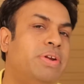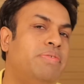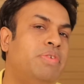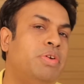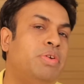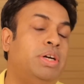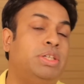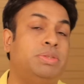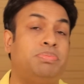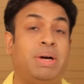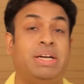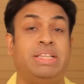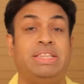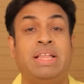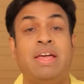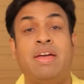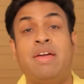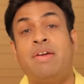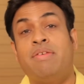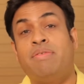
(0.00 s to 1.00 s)
review units, but
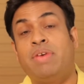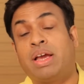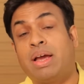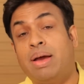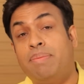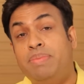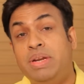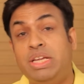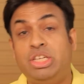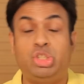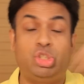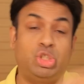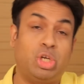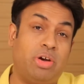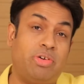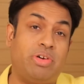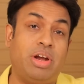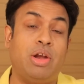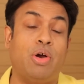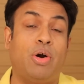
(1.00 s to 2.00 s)
the company
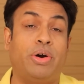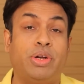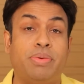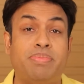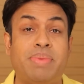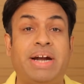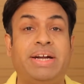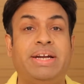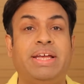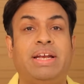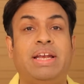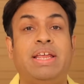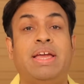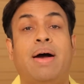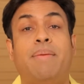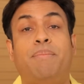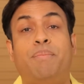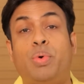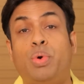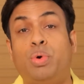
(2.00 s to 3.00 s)
generally automatically
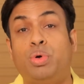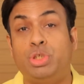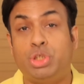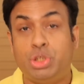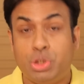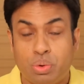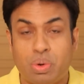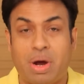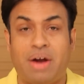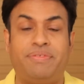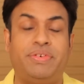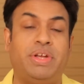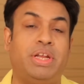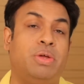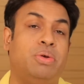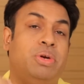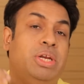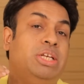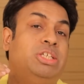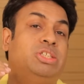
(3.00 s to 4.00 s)
approach you after
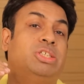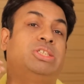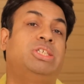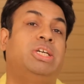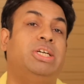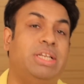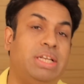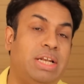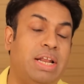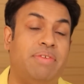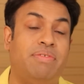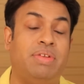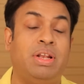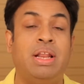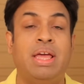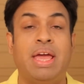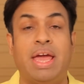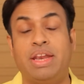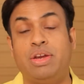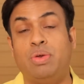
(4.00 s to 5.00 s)
you reach a certain level
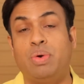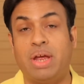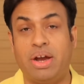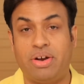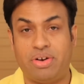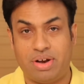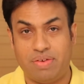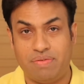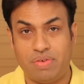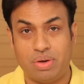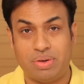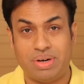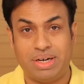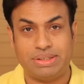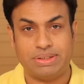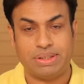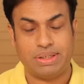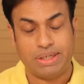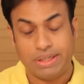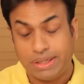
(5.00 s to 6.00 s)
and you get review
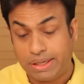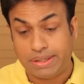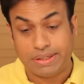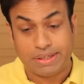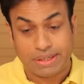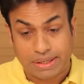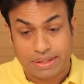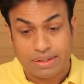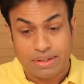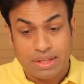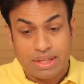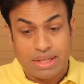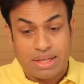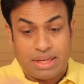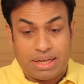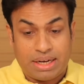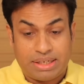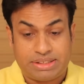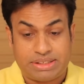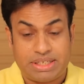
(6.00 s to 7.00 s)
units.
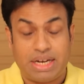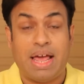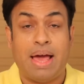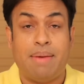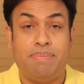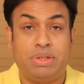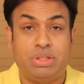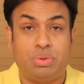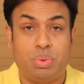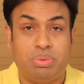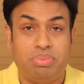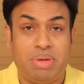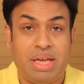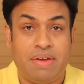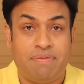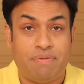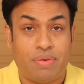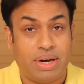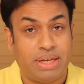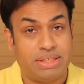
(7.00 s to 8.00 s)
It still happens with
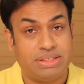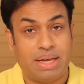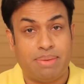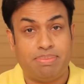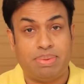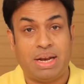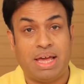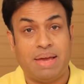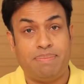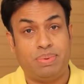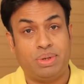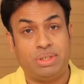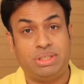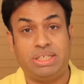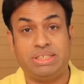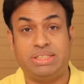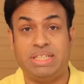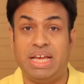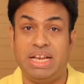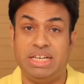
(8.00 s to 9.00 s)
me. For example, I
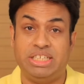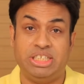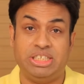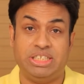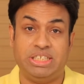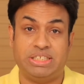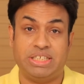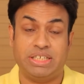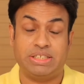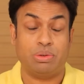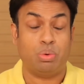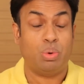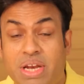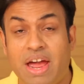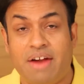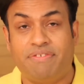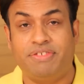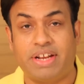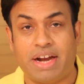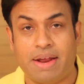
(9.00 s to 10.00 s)
purchased the LG G6.
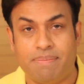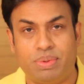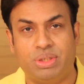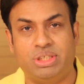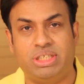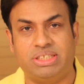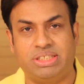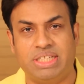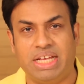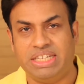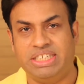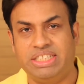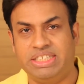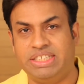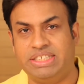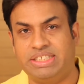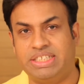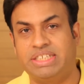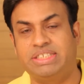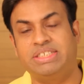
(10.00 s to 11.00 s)
Only after I purchased the
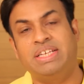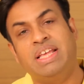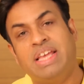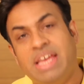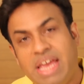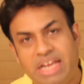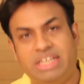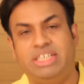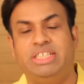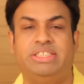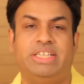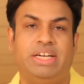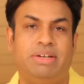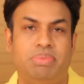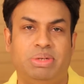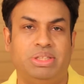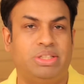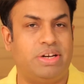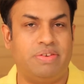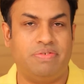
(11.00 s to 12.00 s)
LG G6, LG
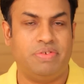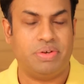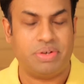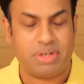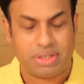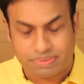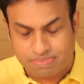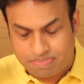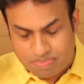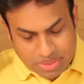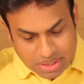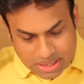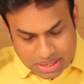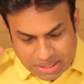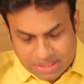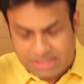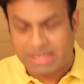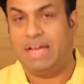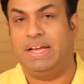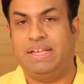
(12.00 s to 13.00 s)
sent me the review unit.
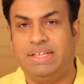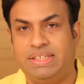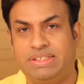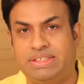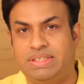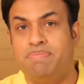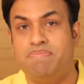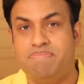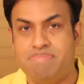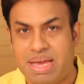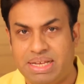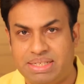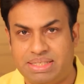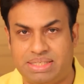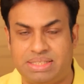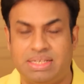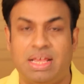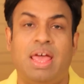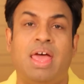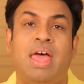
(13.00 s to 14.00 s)
Yeah, it's a
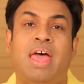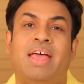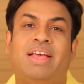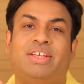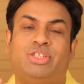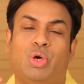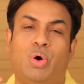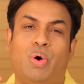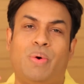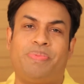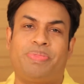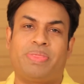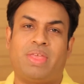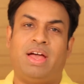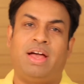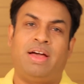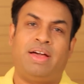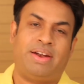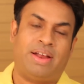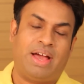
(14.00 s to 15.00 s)
mess. So
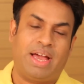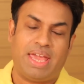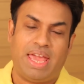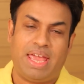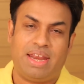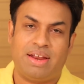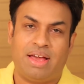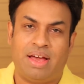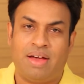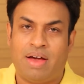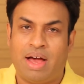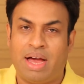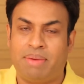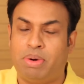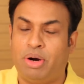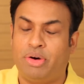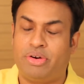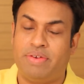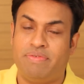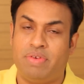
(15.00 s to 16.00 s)
again,
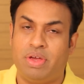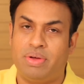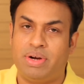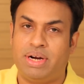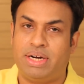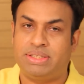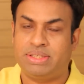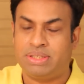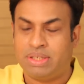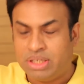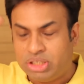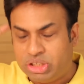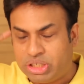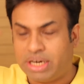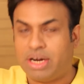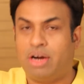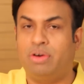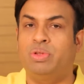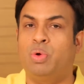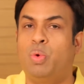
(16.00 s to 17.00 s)
about review units,
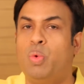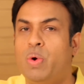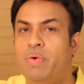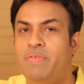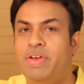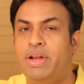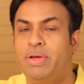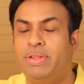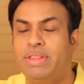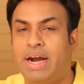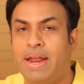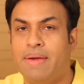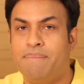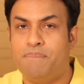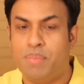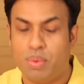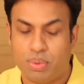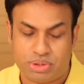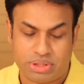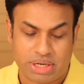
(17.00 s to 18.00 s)
check out the old video that I
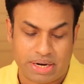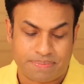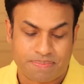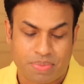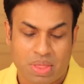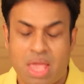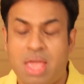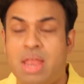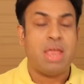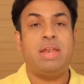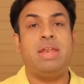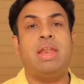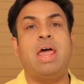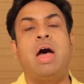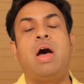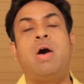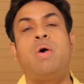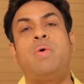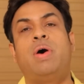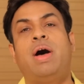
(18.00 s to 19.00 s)
posted.
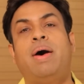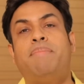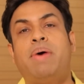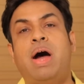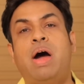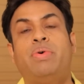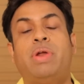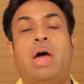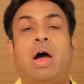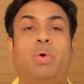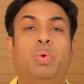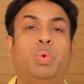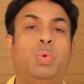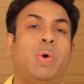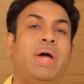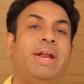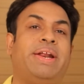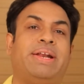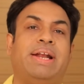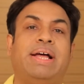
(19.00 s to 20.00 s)
Now about how
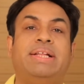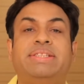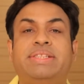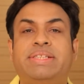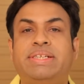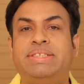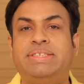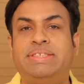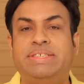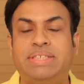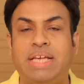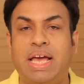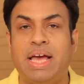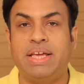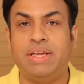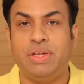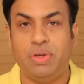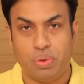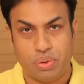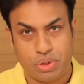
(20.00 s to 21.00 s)
do I run this
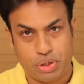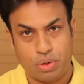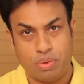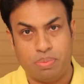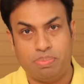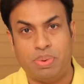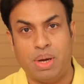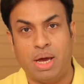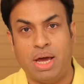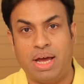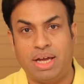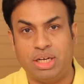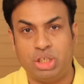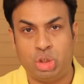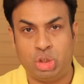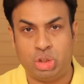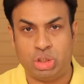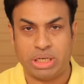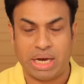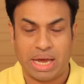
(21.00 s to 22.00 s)

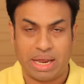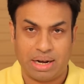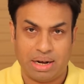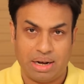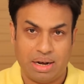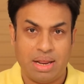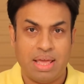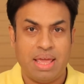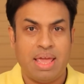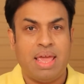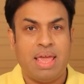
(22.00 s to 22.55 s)
YouTube channel?